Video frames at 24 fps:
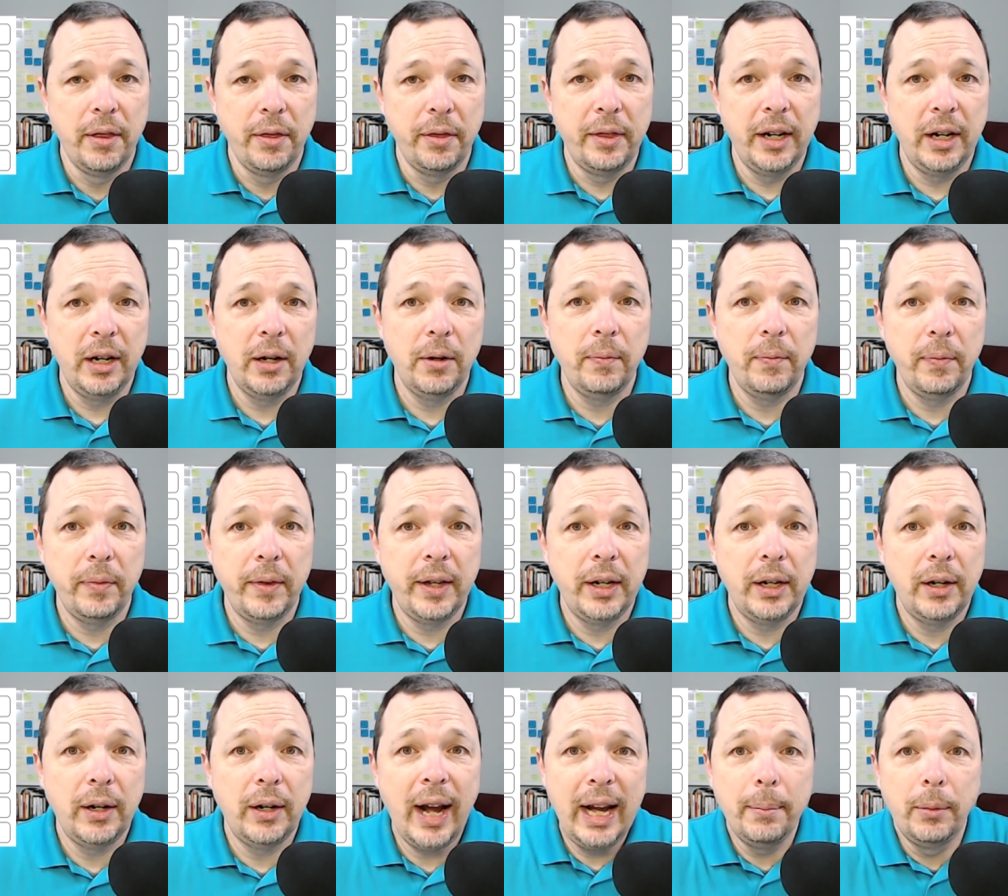They're,
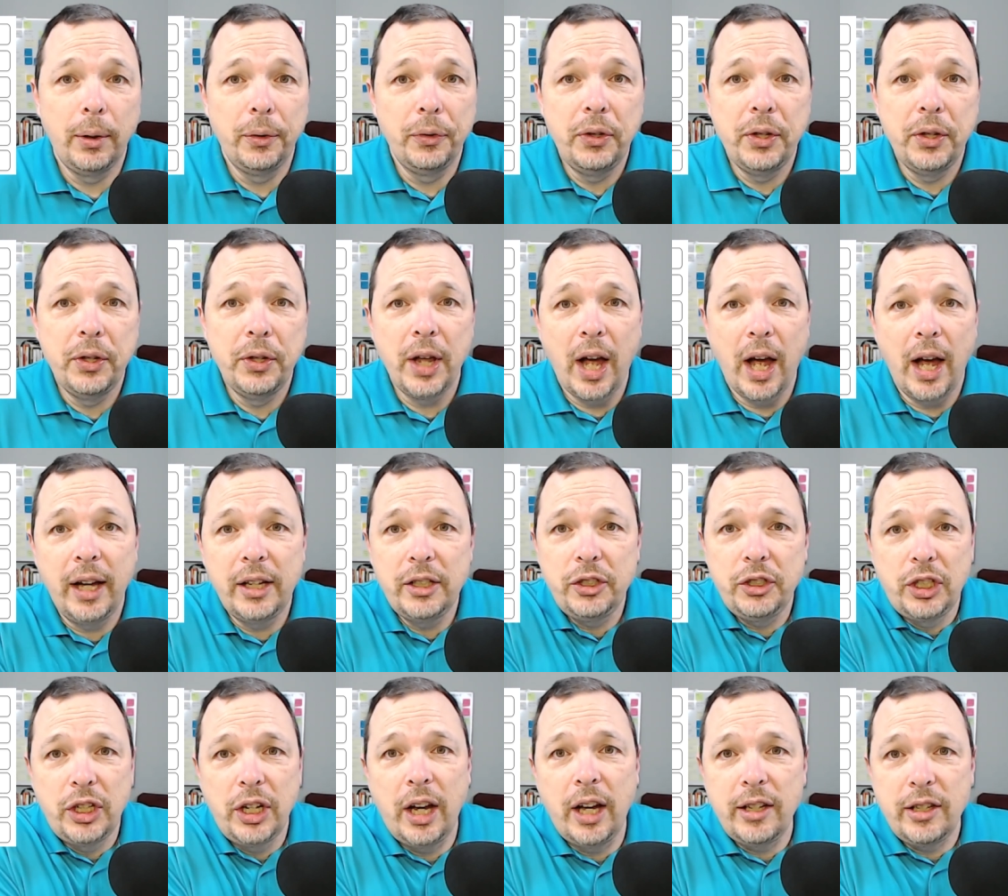they're able not
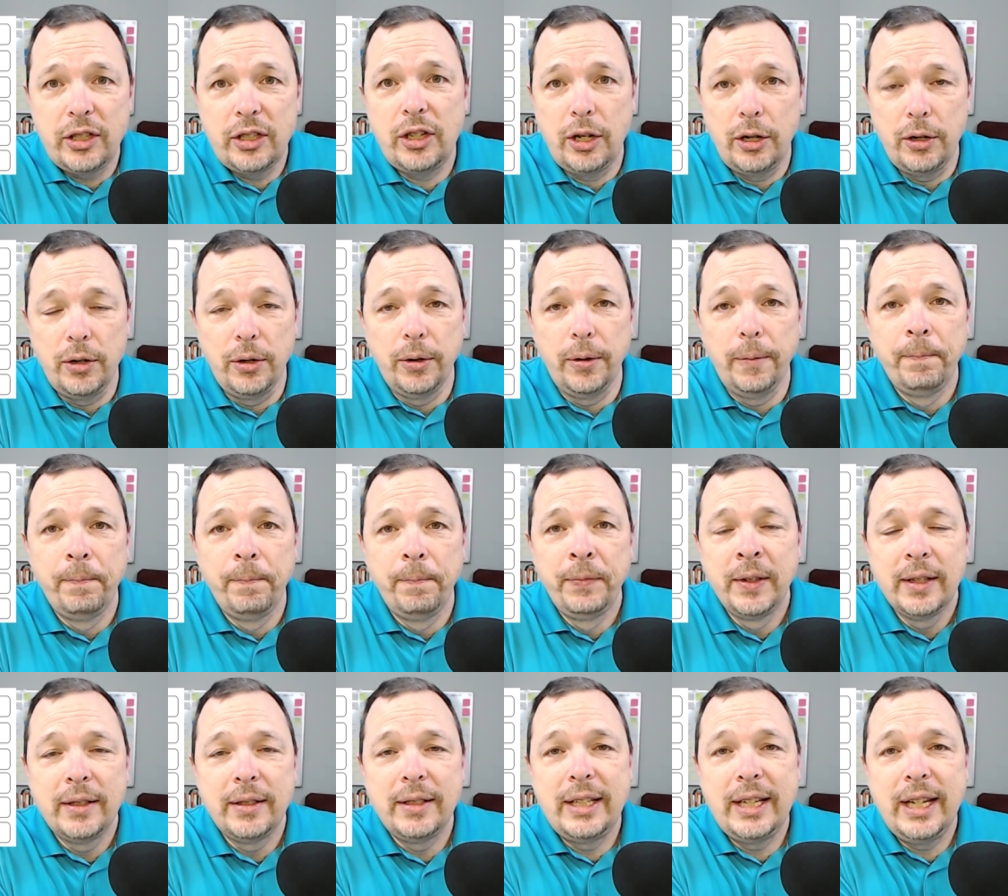just to
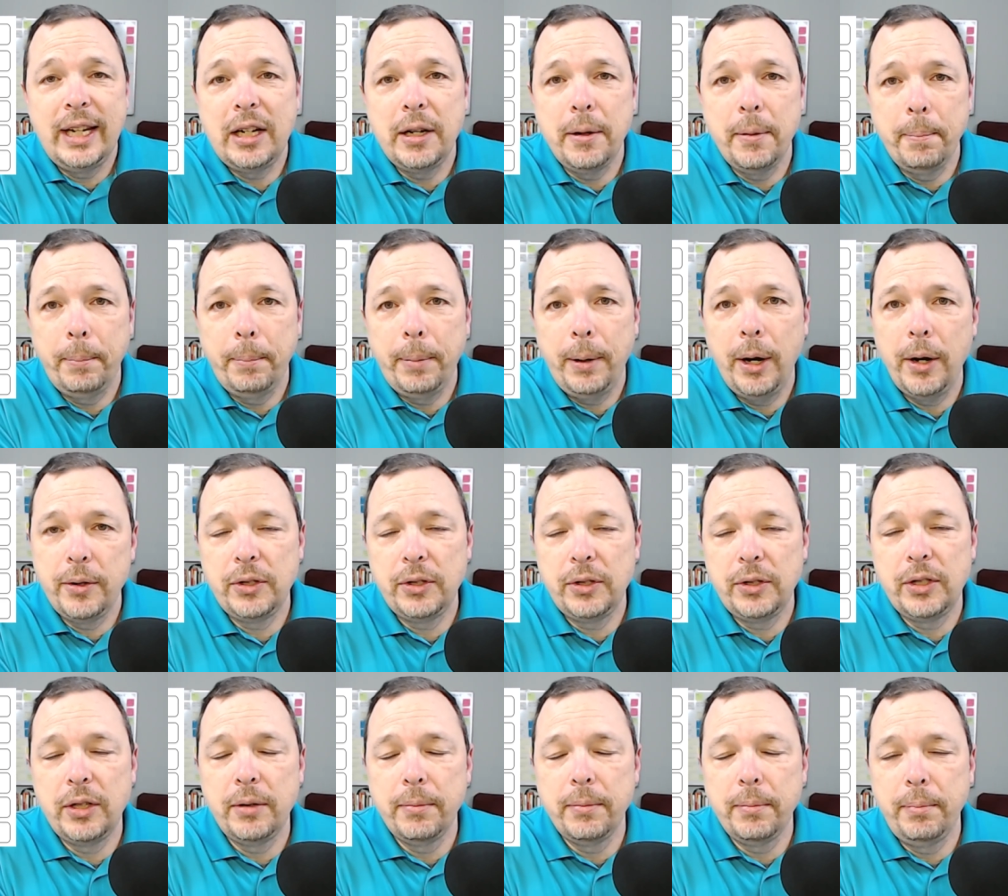
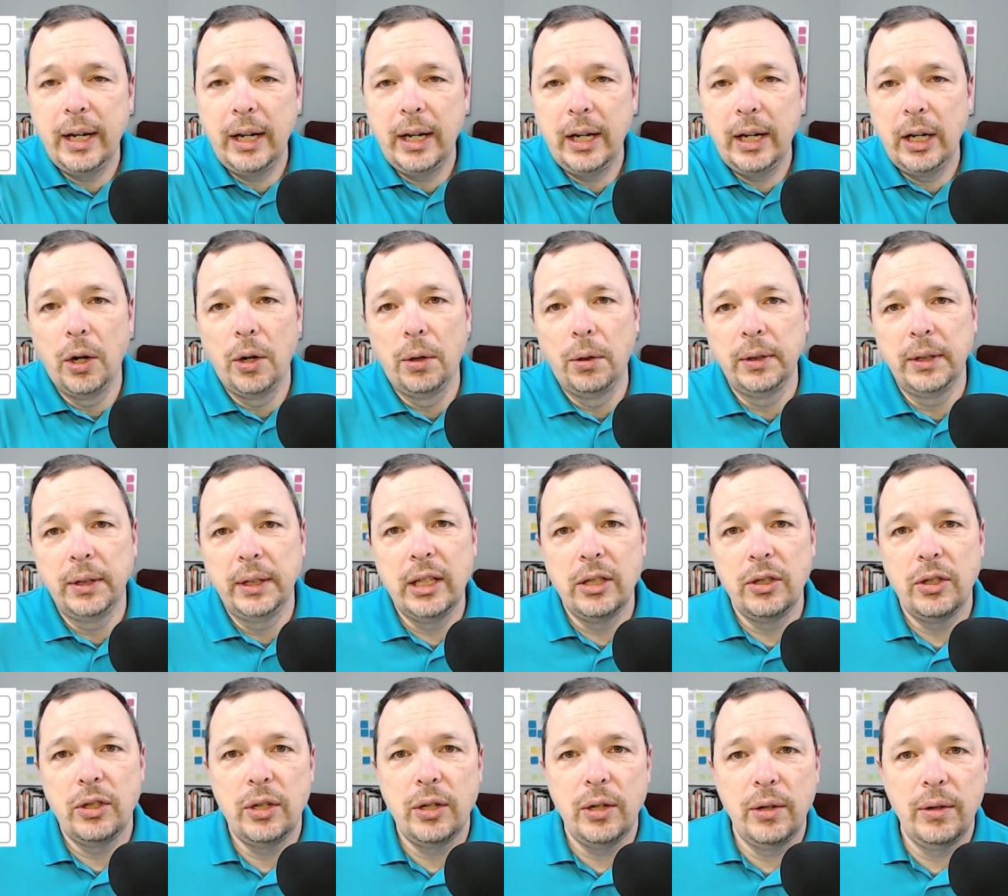decompose the big goal
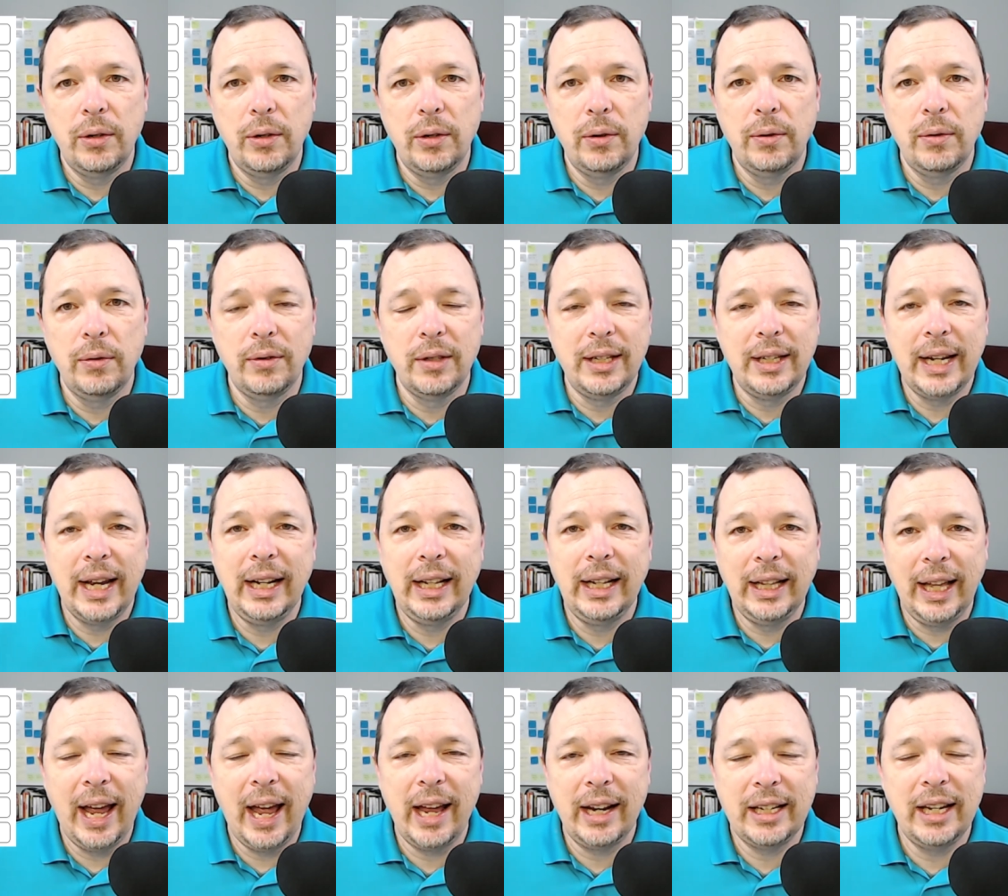into the
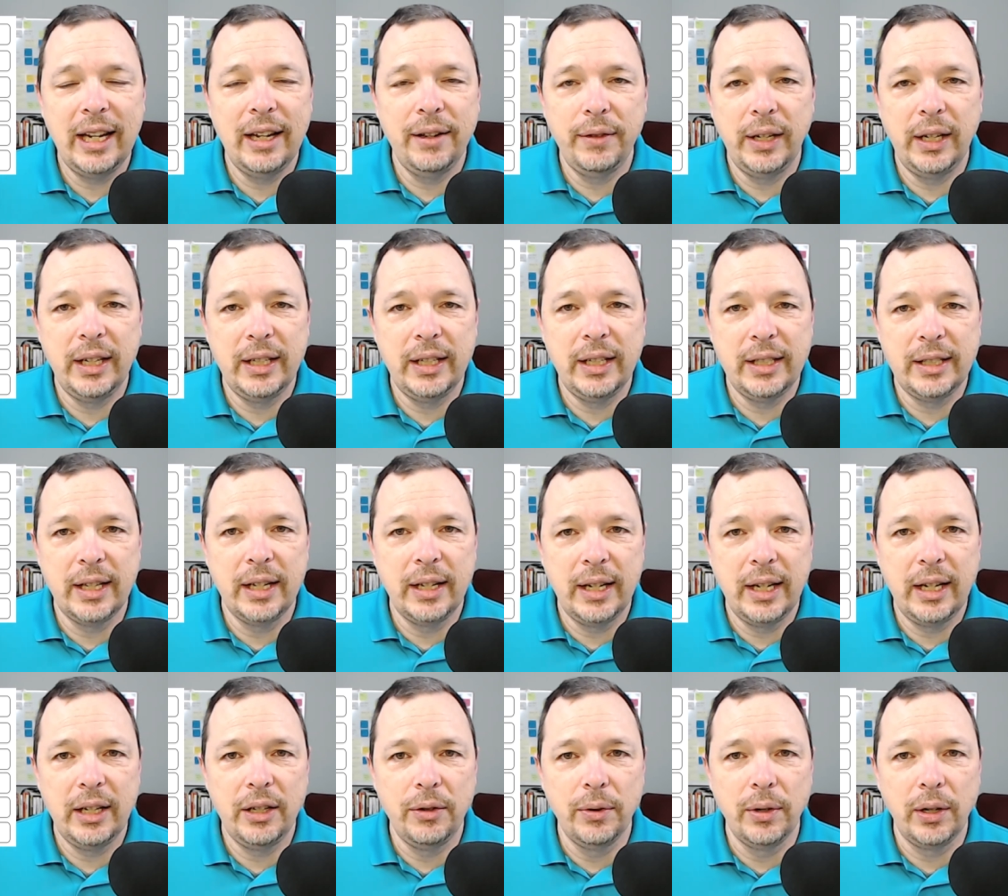daily activities that
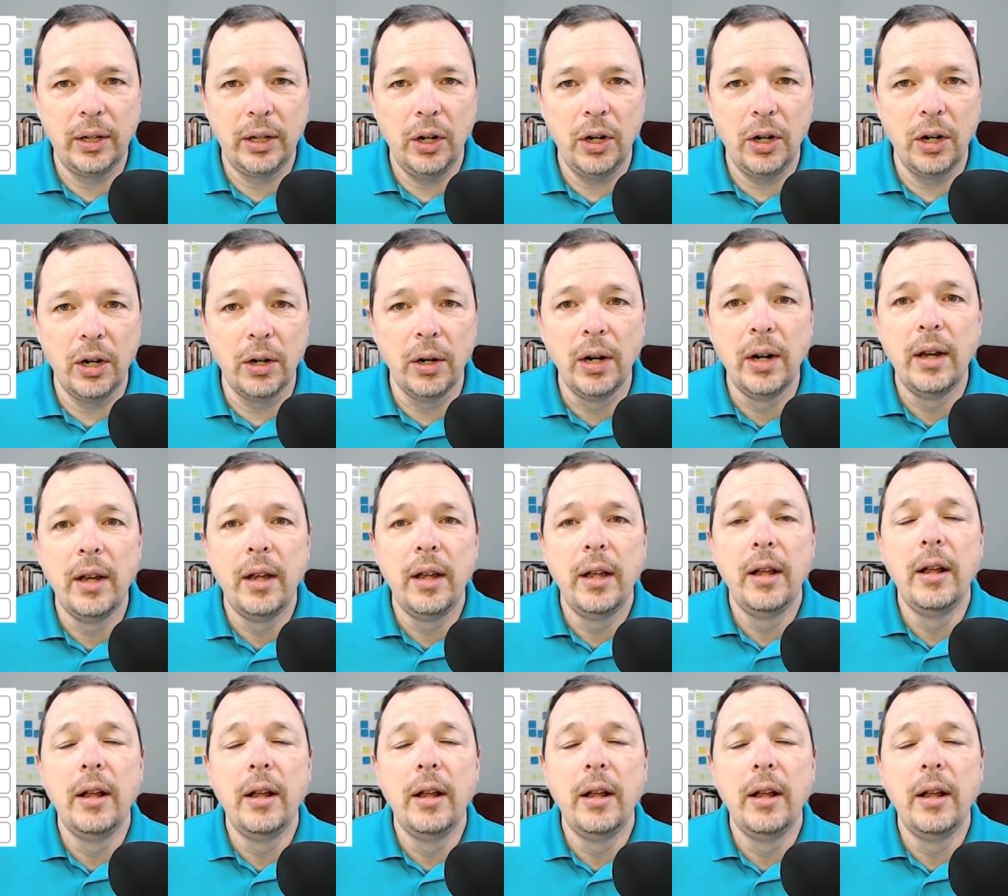need to occur.